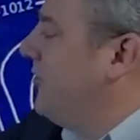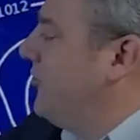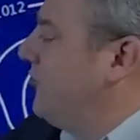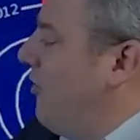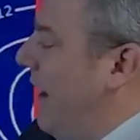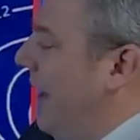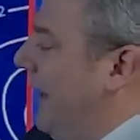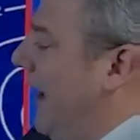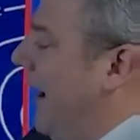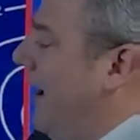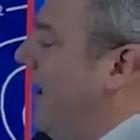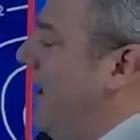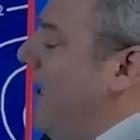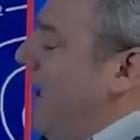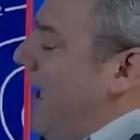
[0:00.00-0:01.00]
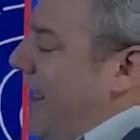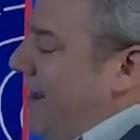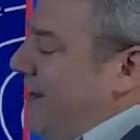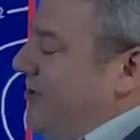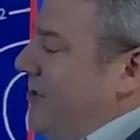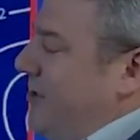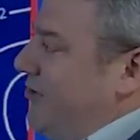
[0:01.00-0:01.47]
Australia and
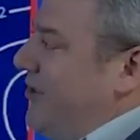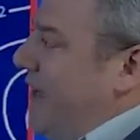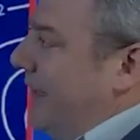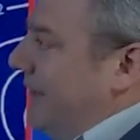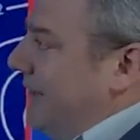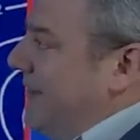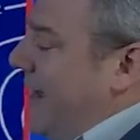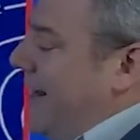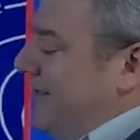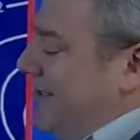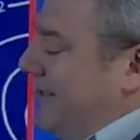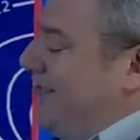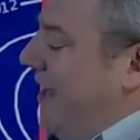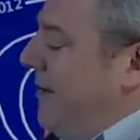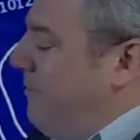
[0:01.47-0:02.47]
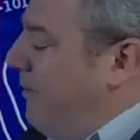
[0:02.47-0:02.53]
into New Zealand. And as I said